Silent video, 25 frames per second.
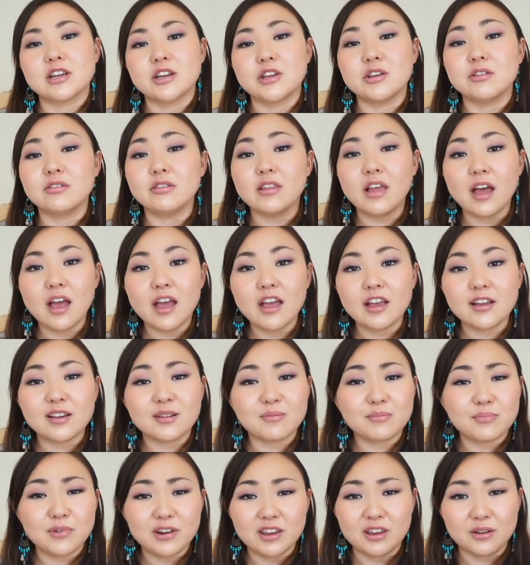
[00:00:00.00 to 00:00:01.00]
that you
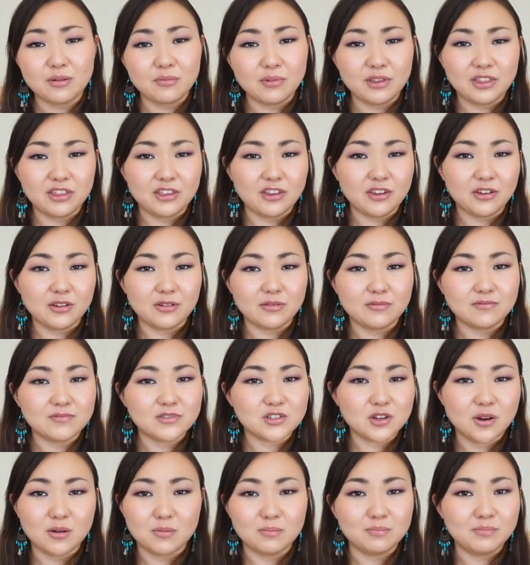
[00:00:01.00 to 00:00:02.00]
like, bring it with you.
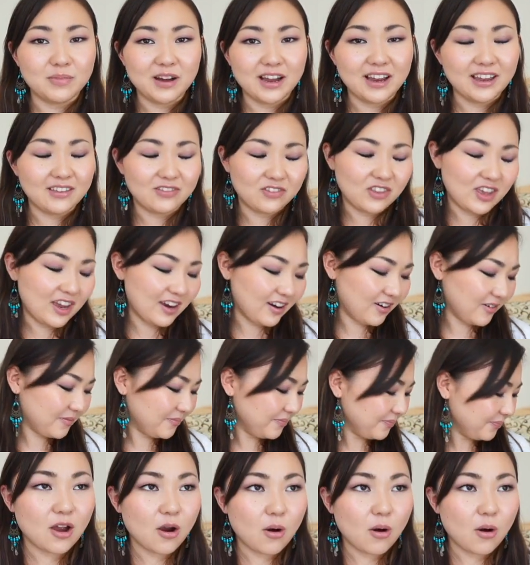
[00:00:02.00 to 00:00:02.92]
Don't buy it there.